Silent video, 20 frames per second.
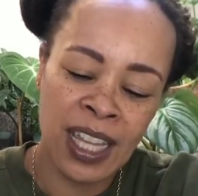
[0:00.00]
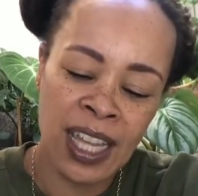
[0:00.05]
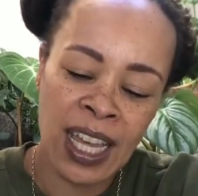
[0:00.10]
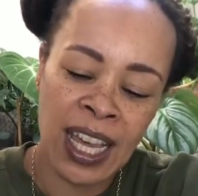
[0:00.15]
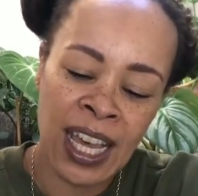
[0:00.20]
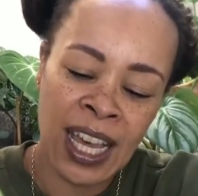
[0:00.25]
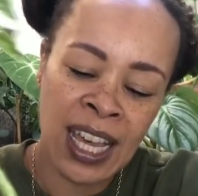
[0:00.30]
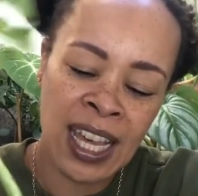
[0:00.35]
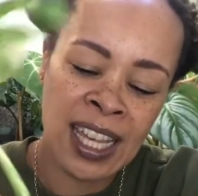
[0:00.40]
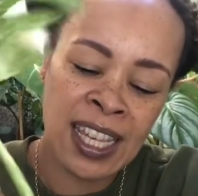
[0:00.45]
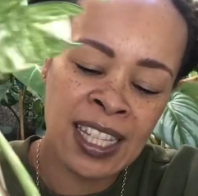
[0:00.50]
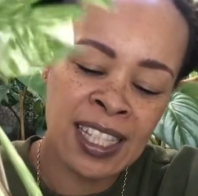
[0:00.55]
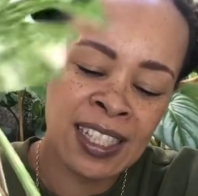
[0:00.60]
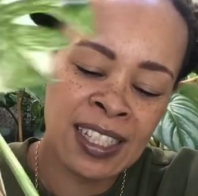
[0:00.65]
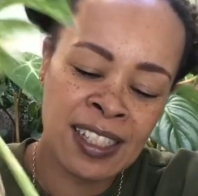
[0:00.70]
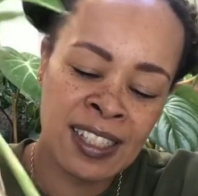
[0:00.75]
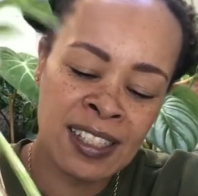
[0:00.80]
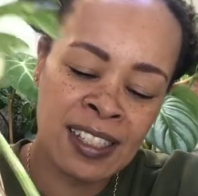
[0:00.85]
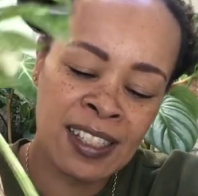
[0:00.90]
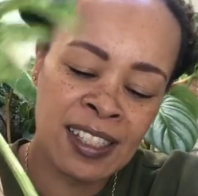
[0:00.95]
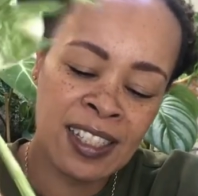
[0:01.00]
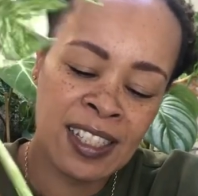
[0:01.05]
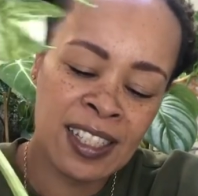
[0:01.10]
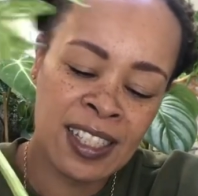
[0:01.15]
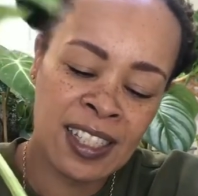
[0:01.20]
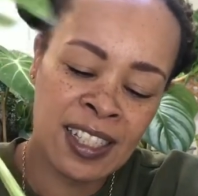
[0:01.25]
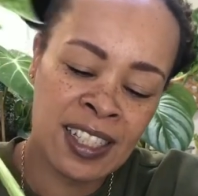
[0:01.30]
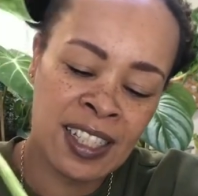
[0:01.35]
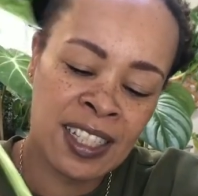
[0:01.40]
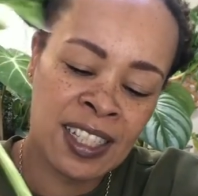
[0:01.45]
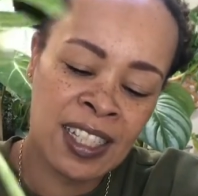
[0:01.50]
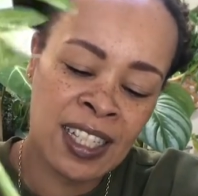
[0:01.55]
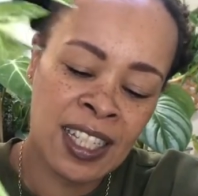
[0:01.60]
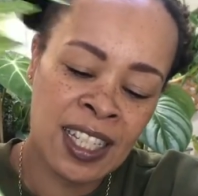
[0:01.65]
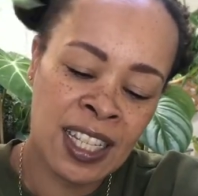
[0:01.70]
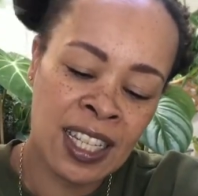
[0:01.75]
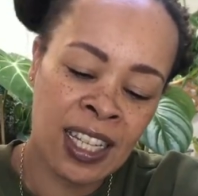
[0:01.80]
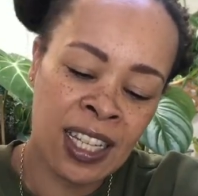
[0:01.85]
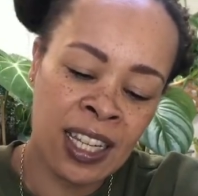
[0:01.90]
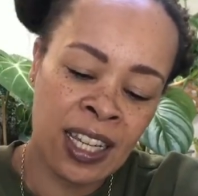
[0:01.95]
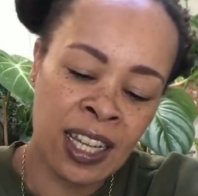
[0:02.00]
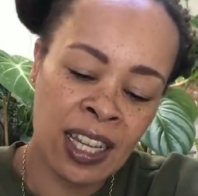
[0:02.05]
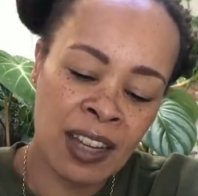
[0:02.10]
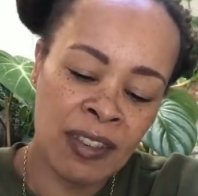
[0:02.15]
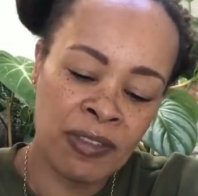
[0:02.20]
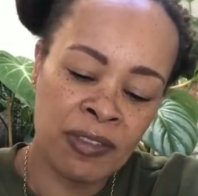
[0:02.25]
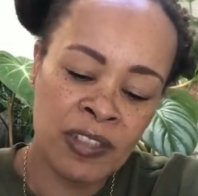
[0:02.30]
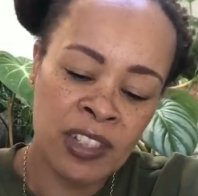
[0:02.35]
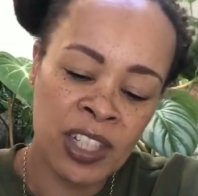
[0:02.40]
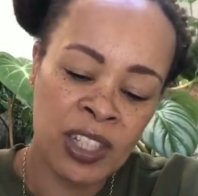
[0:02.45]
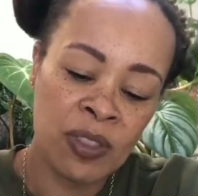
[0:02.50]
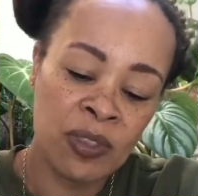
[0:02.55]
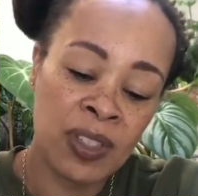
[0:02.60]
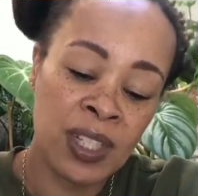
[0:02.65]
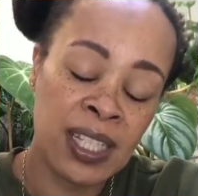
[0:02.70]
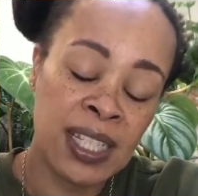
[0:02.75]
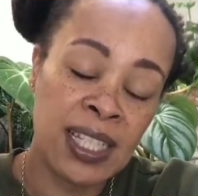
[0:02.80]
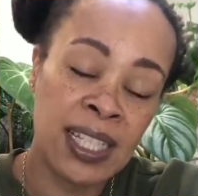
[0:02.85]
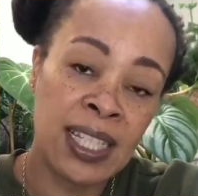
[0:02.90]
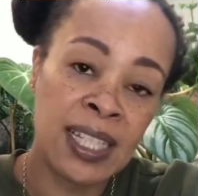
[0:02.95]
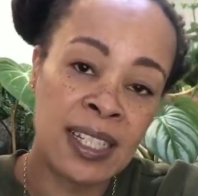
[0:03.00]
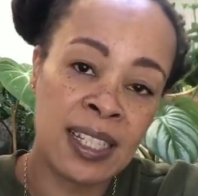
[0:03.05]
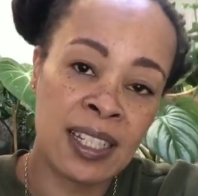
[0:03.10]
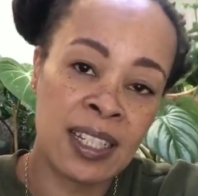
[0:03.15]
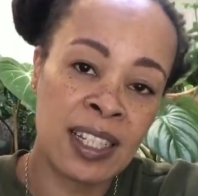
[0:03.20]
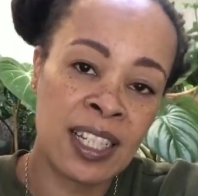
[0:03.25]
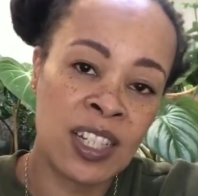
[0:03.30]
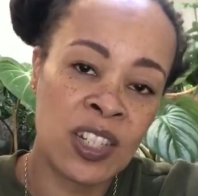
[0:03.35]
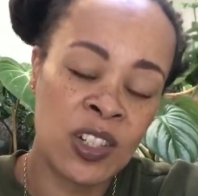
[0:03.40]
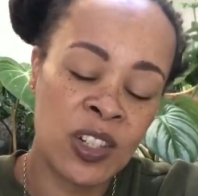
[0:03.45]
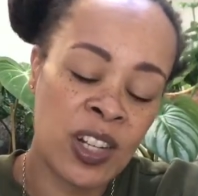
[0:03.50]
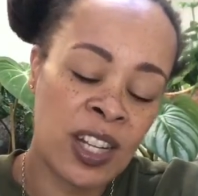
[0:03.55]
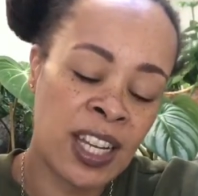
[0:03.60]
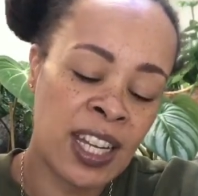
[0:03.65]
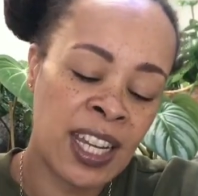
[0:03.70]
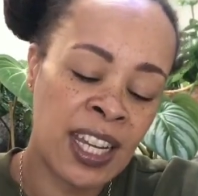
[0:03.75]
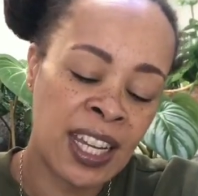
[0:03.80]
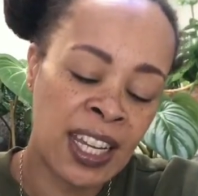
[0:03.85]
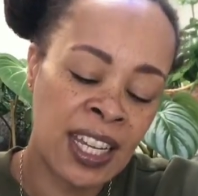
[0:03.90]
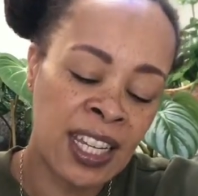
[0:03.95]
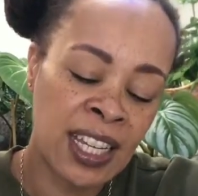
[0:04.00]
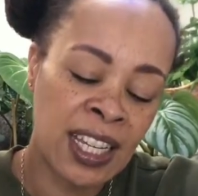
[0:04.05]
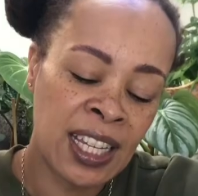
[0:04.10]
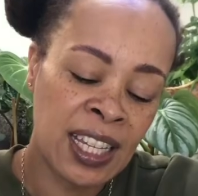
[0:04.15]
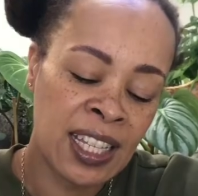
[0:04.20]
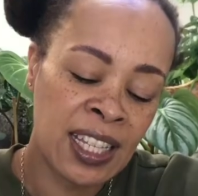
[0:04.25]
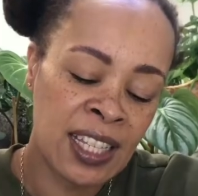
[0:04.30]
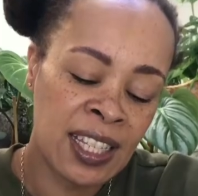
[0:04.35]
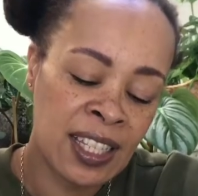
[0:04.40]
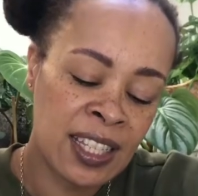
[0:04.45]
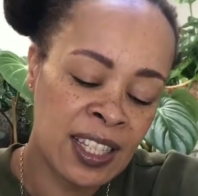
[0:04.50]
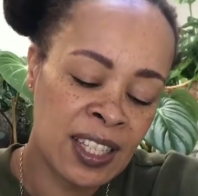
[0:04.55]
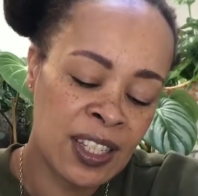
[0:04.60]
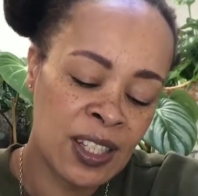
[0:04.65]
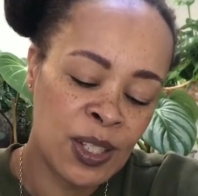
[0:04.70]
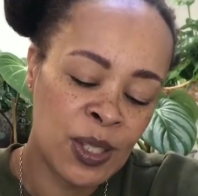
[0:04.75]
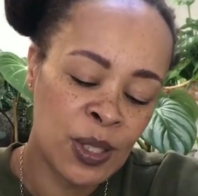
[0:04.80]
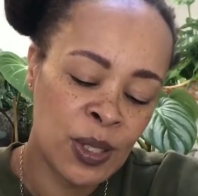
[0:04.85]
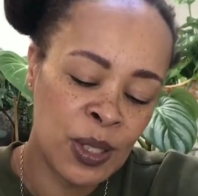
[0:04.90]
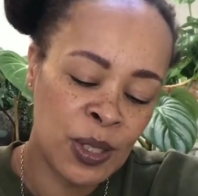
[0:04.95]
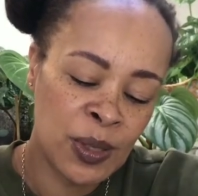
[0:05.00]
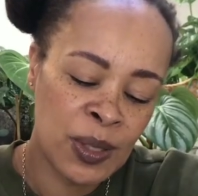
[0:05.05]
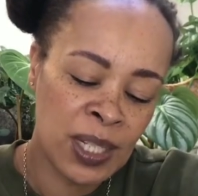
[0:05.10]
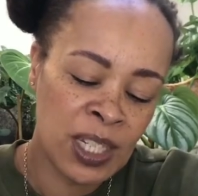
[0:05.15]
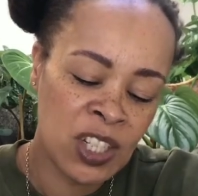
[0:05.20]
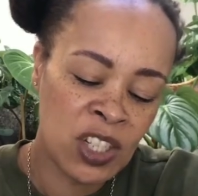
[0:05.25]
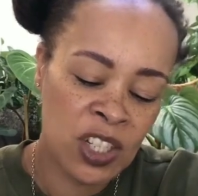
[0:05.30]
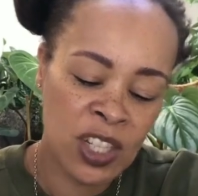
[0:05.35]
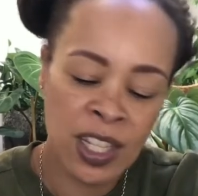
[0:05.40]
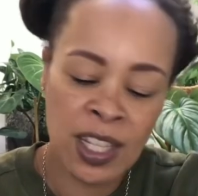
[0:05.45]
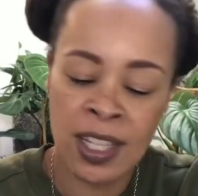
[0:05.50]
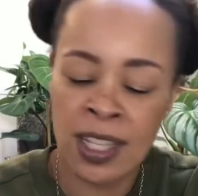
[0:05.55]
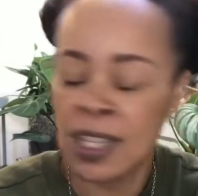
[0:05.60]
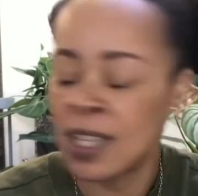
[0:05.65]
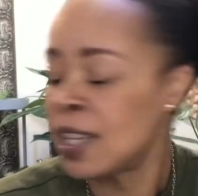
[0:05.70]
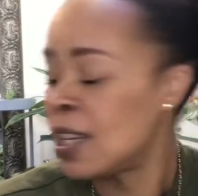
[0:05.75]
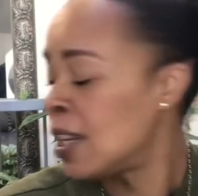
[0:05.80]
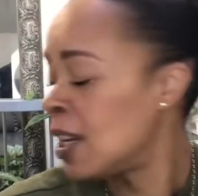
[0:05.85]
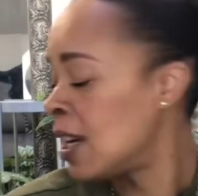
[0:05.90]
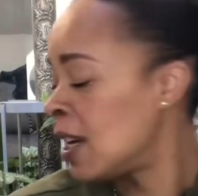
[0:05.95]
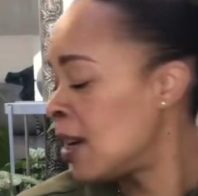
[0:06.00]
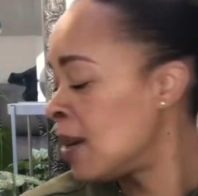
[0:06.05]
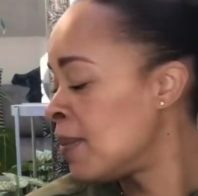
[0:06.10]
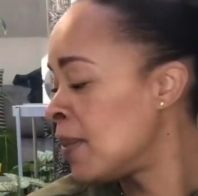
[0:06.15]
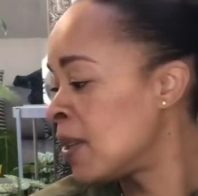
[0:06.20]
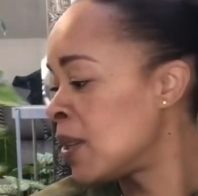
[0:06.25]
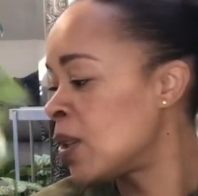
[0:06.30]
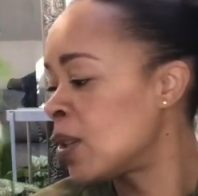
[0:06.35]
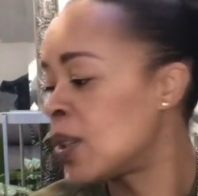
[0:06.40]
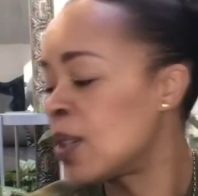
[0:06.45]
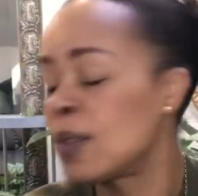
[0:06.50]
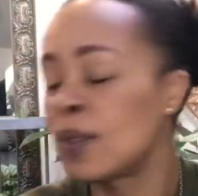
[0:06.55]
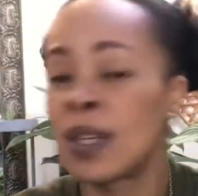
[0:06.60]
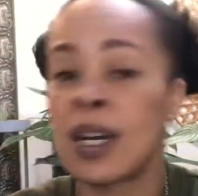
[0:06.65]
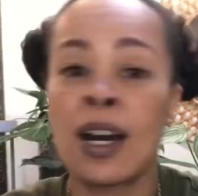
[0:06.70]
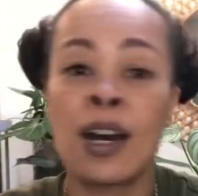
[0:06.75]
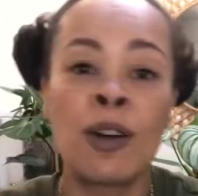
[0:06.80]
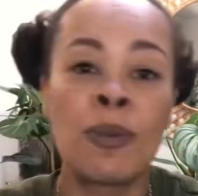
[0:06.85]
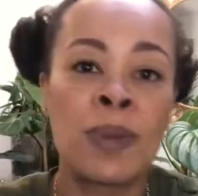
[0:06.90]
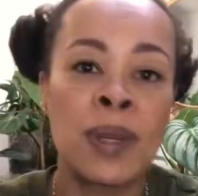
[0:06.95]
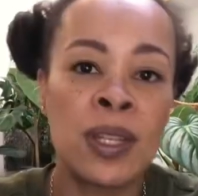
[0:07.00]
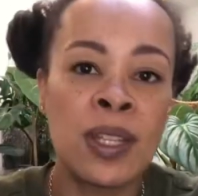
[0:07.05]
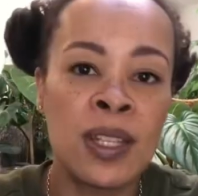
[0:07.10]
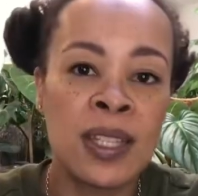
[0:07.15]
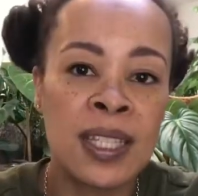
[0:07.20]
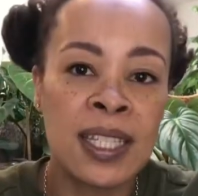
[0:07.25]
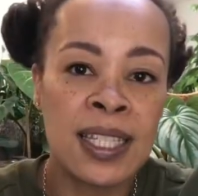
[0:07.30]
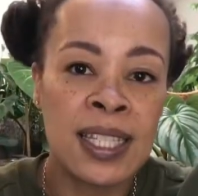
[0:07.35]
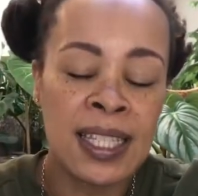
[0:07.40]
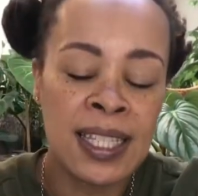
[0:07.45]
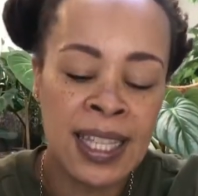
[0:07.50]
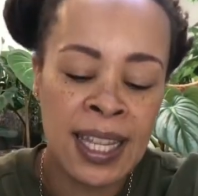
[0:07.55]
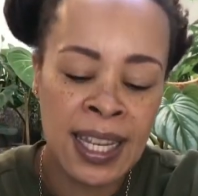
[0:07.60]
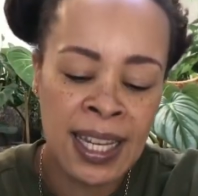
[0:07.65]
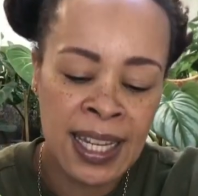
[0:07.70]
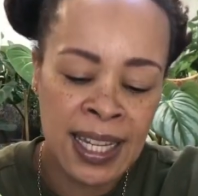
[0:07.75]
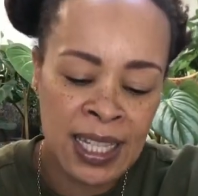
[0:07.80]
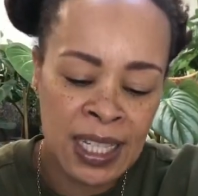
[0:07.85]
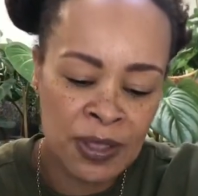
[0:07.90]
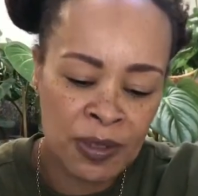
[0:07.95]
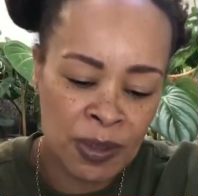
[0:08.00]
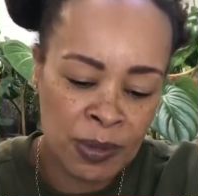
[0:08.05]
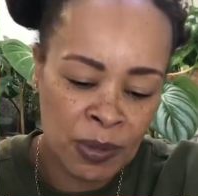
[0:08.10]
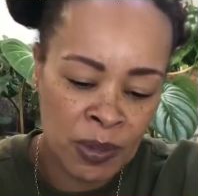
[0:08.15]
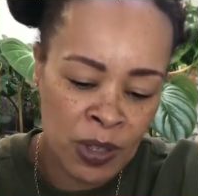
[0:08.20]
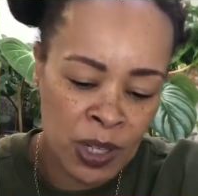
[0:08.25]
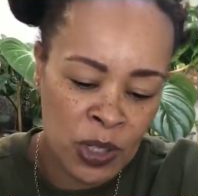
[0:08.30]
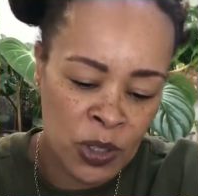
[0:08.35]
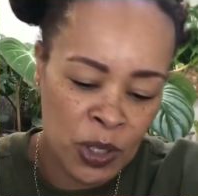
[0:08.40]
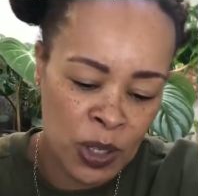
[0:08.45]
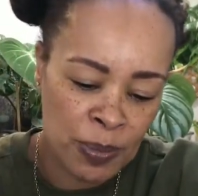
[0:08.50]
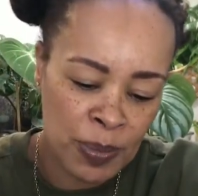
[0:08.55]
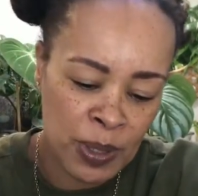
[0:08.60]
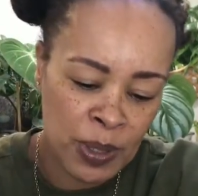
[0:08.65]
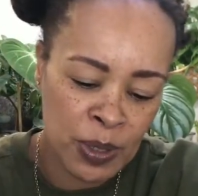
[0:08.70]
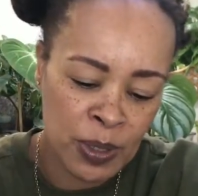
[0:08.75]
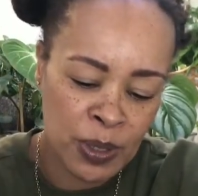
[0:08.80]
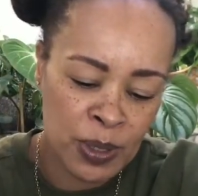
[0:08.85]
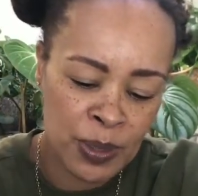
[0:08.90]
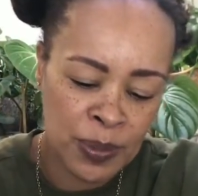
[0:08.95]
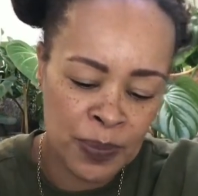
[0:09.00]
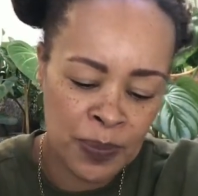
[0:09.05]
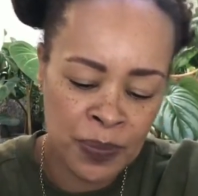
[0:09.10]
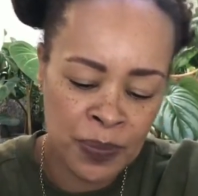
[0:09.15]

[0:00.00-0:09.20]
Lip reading: and I've just recently started trying Soil Ninja. The soil that I'll be using today is from Grow Tropical.